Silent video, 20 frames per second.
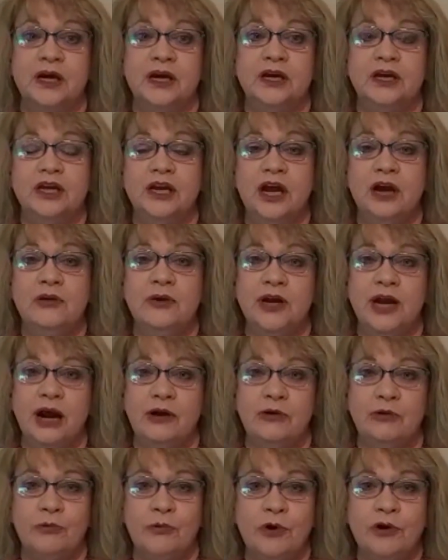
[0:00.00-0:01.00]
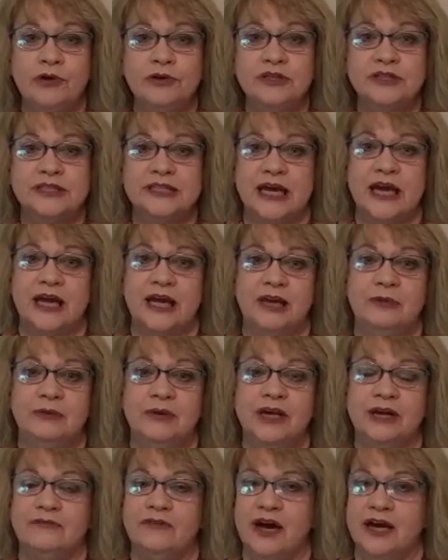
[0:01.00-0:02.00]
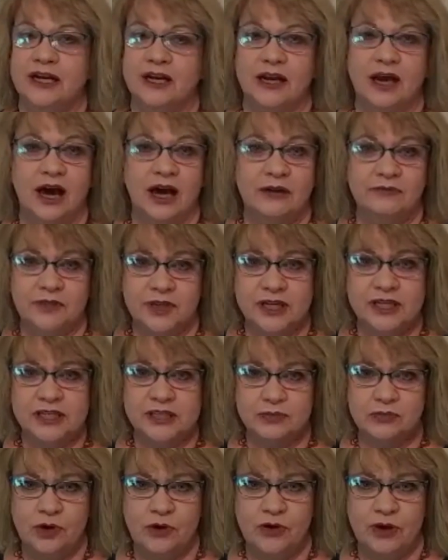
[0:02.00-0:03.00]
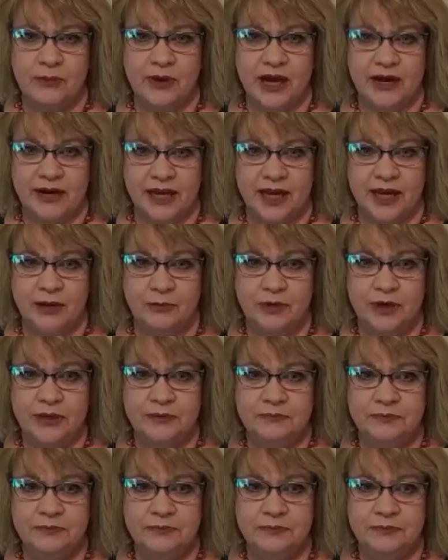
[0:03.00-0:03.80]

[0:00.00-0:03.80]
You know, in our world today, we can find a lot of things to worry about, can't we?